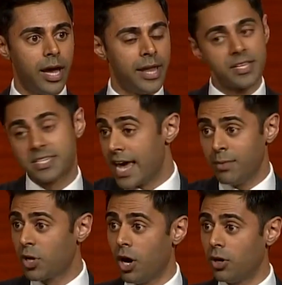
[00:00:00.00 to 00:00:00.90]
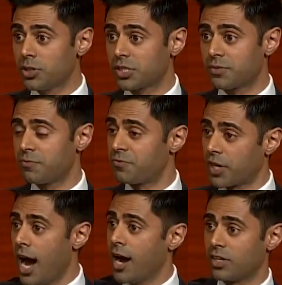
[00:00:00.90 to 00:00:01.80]
And the same goes for
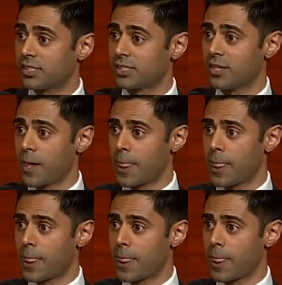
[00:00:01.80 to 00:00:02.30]
Congress.